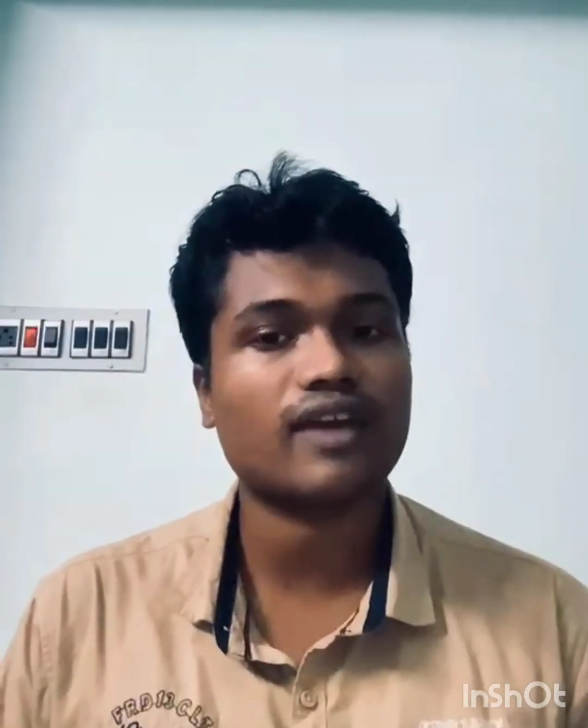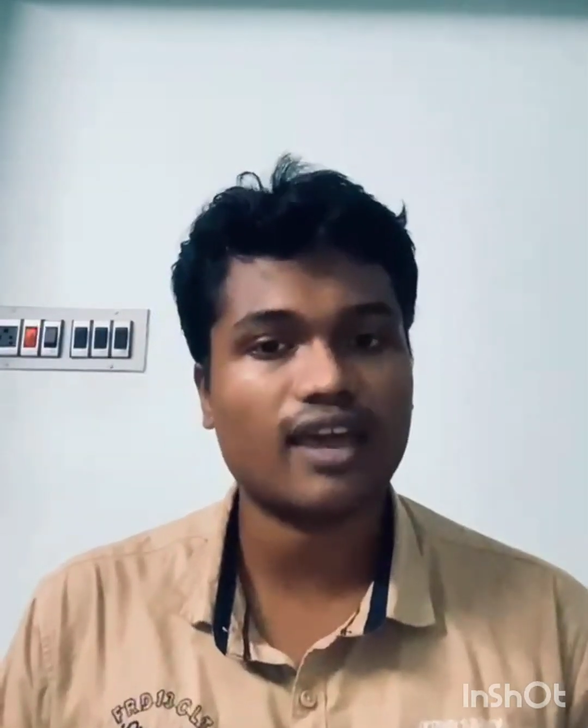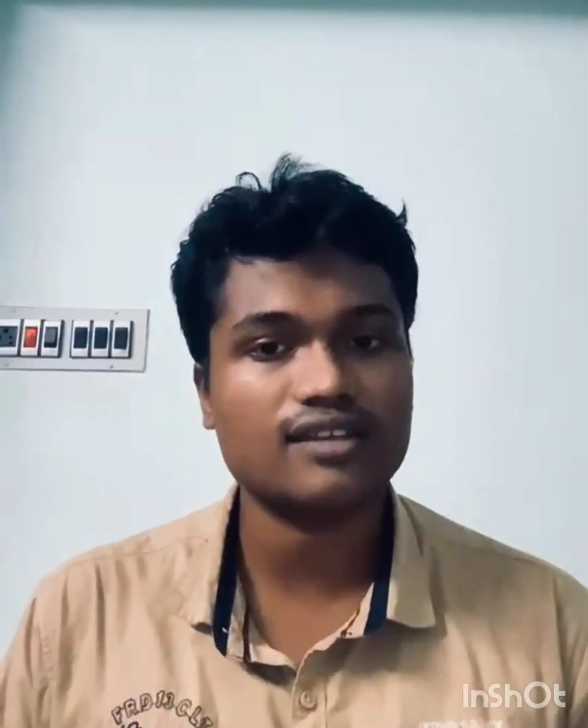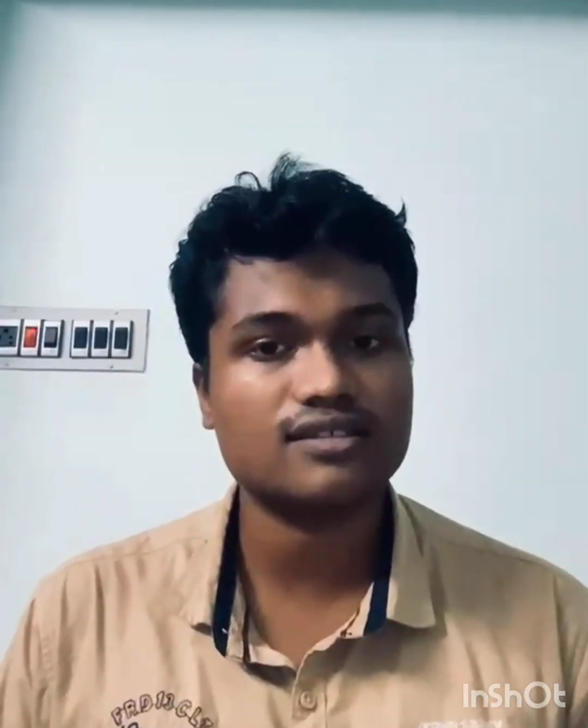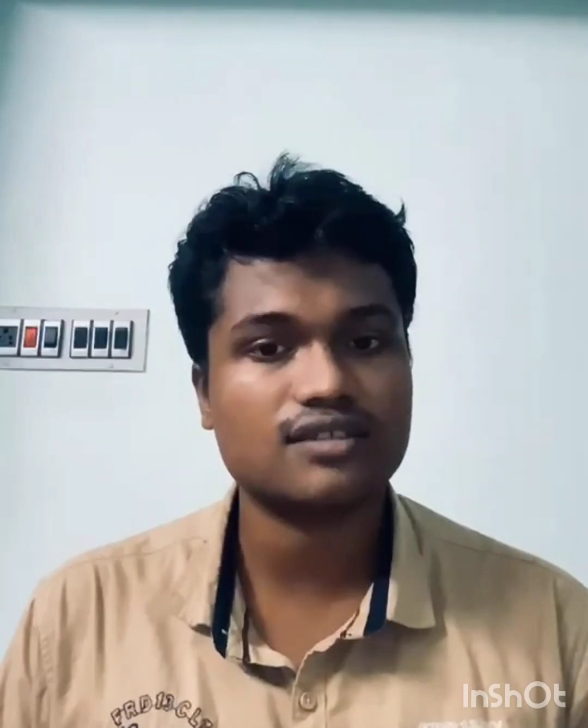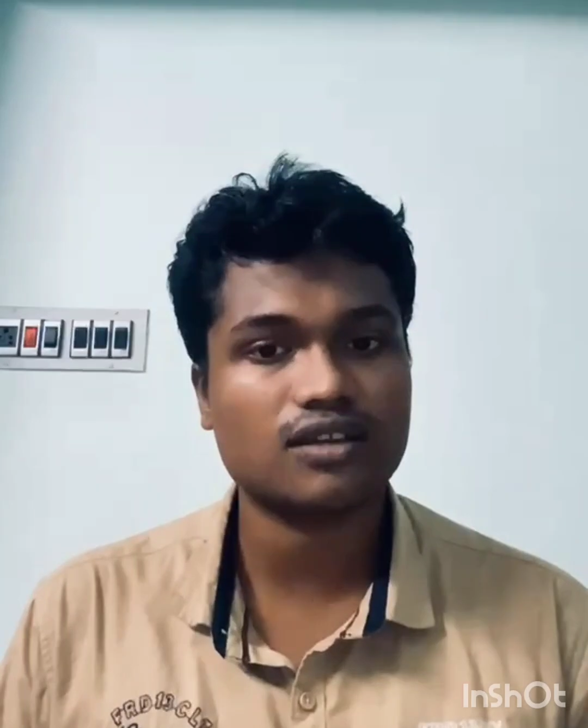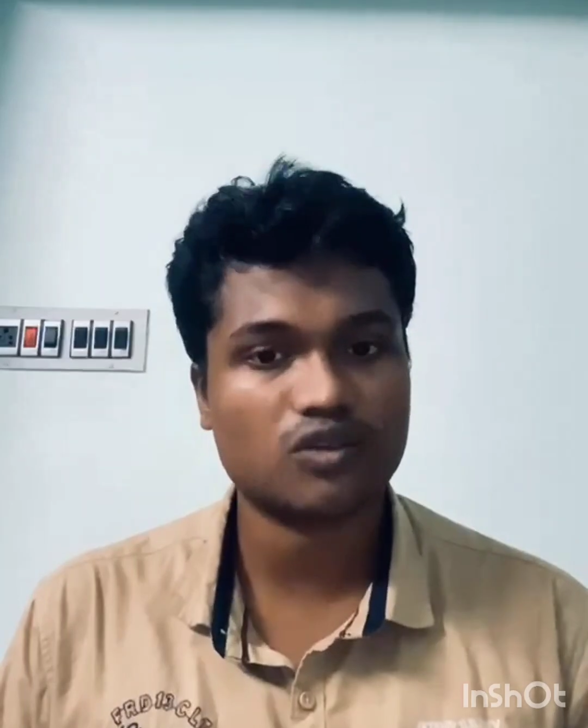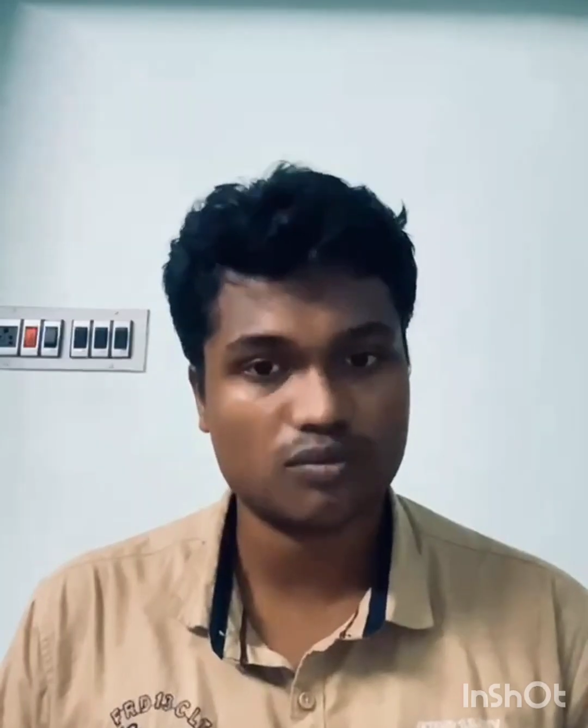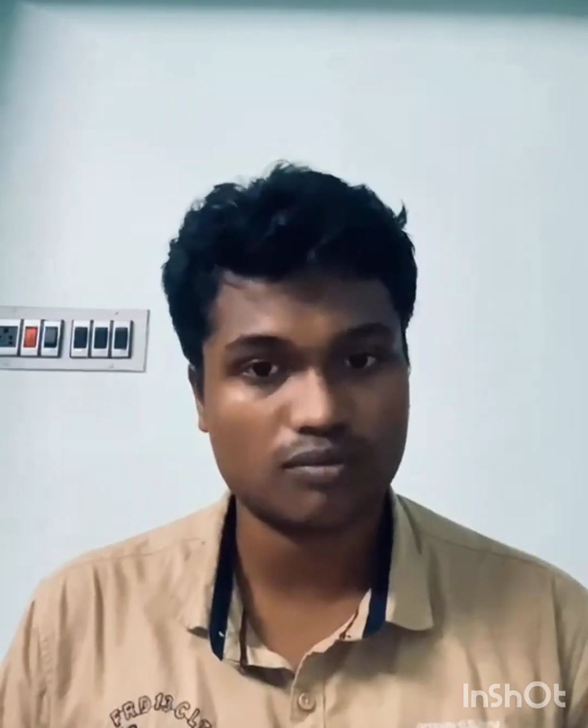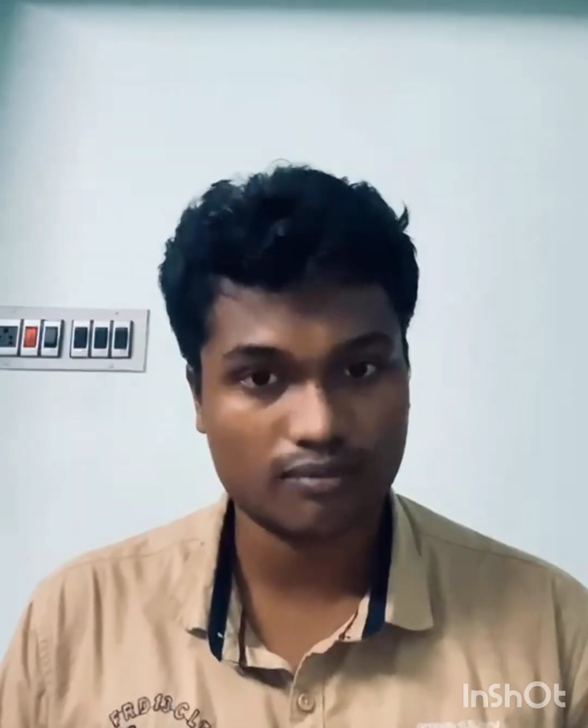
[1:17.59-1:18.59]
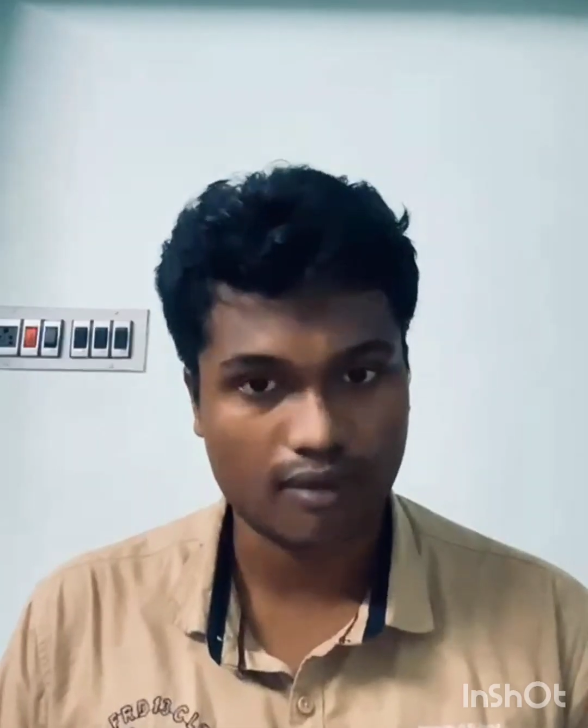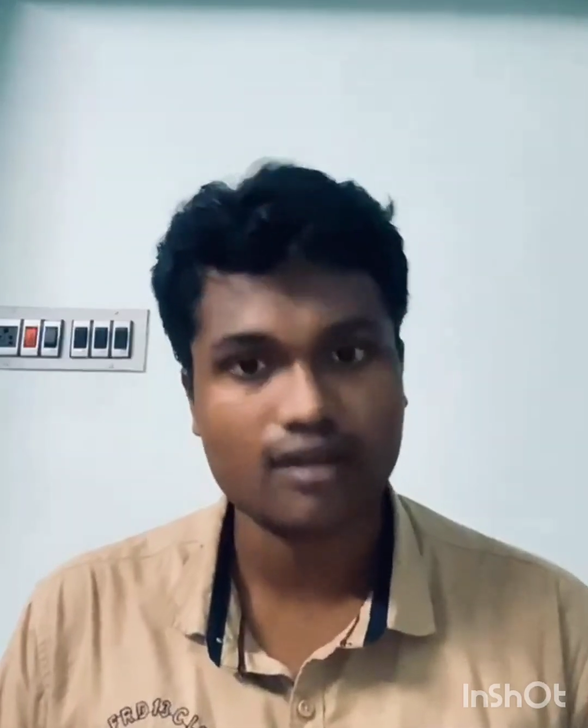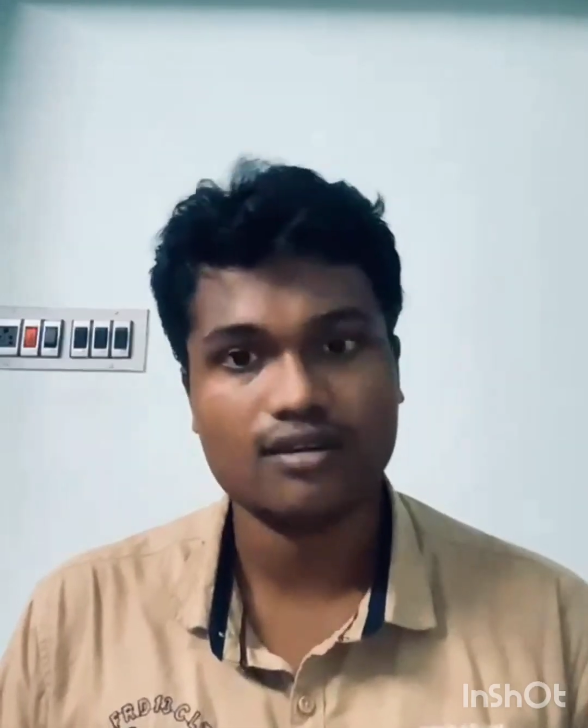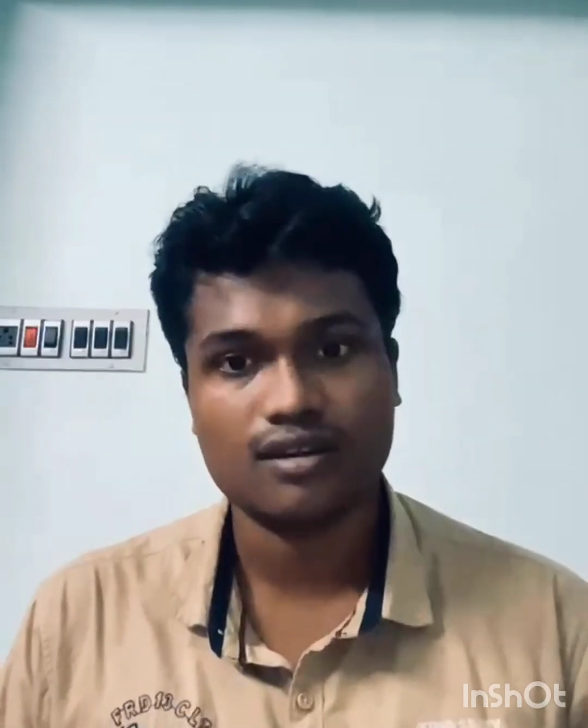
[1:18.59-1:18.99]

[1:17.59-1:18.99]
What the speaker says: ancient human man,